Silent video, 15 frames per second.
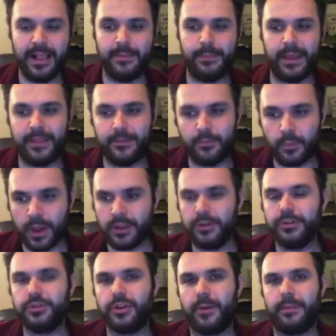But when
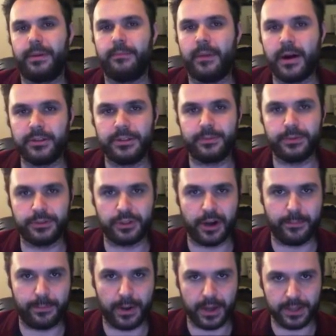you're dropping multiple
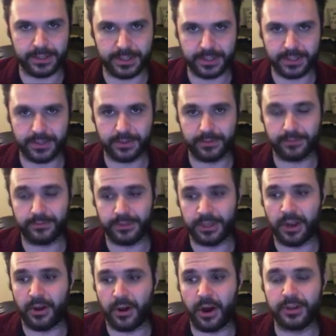drop pods,
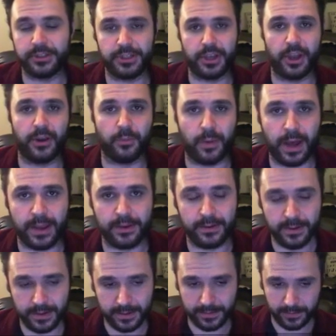on turn 1,